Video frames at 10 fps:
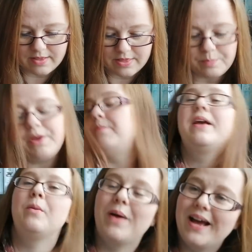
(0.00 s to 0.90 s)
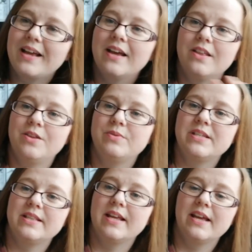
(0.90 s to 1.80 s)
the baby alpaca that was
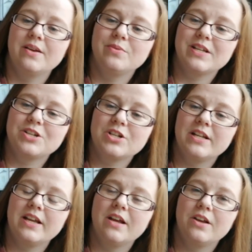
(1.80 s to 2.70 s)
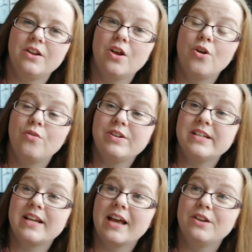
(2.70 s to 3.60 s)
in there, it was actually an
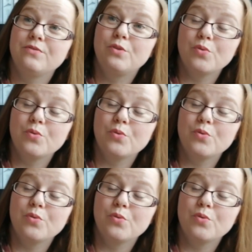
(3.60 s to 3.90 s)
already kind of